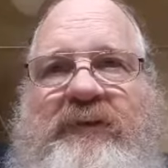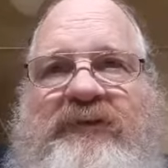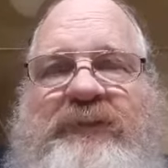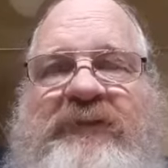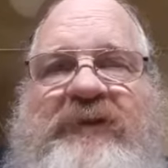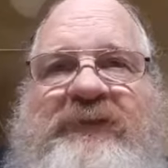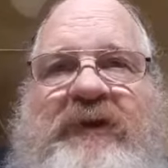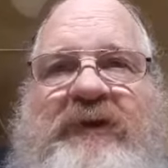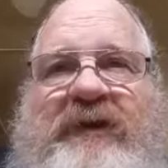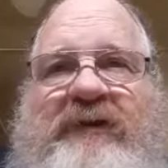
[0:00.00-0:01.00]

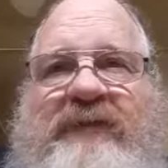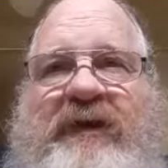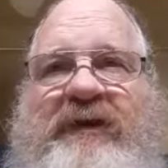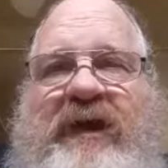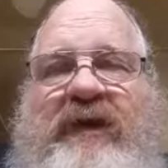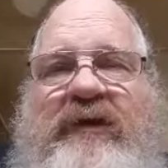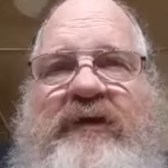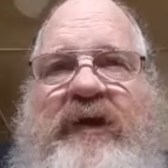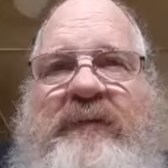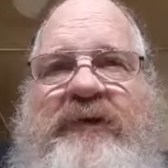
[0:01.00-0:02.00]
specifically, right
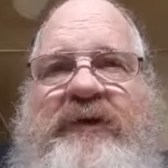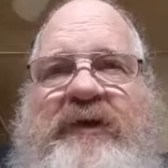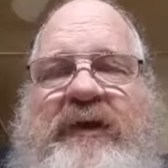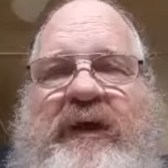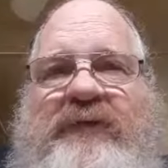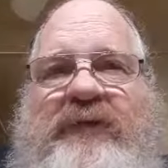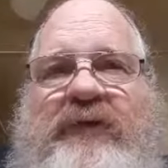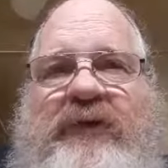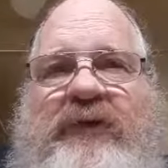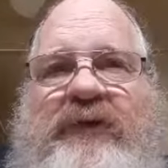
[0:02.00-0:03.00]
now, I'm looking at the
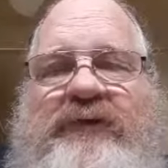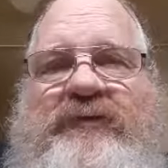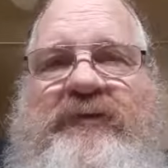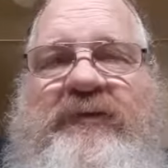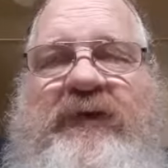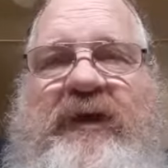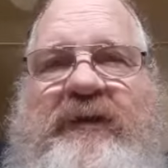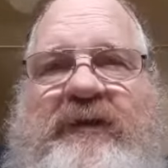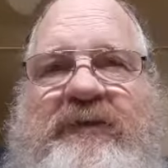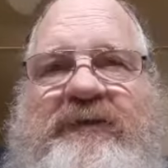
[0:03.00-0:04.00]
hurt
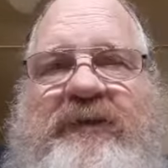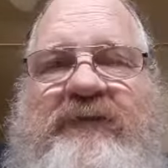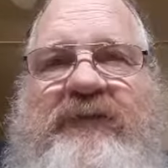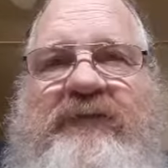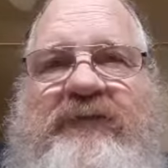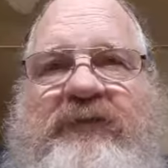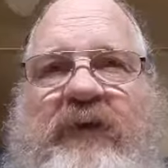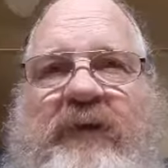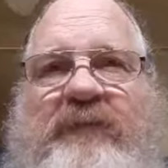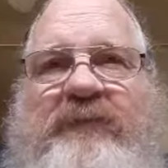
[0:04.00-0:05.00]
that is given
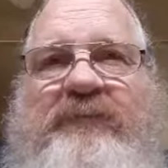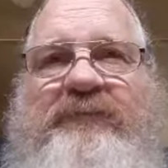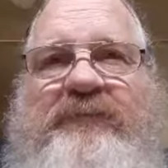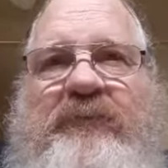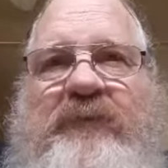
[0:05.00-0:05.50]
from